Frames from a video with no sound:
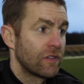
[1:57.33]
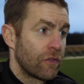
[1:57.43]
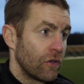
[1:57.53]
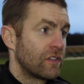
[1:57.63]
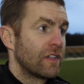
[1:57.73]
I
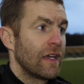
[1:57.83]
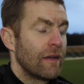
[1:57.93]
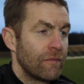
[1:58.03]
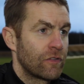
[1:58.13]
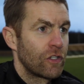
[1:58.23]
thought
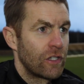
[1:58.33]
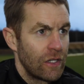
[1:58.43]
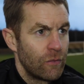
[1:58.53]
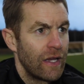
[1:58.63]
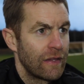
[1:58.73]

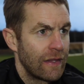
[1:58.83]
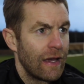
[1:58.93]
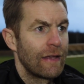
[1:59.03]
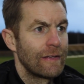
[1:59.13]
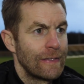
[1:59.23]
suddenly we had
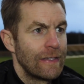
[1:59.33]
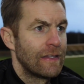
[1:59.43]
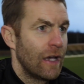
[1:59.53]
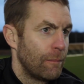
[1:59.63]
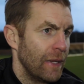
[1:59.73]
that
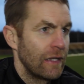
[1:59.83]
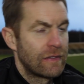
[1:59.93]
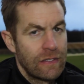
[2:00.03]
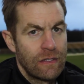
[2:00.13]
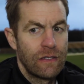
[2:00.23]

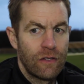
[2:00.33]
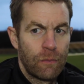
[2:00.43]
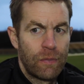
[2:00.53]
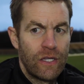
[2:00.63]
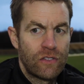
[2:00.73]
ability on the
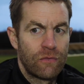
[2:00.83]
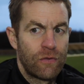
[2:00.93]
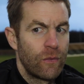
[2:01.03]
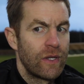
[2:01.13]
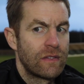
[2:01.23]
pitch, the
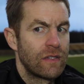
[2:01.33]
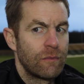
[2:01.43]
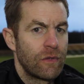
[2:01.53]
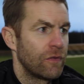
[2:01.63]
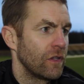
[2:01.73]
fluidity
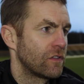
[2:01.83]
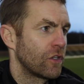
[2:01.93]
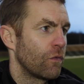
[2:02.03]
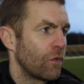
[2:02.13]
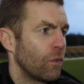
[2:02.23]
in midfield to
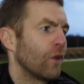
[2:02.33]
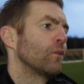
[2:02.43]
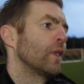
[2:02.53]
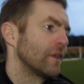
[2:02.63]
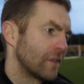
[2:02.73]
go from one wing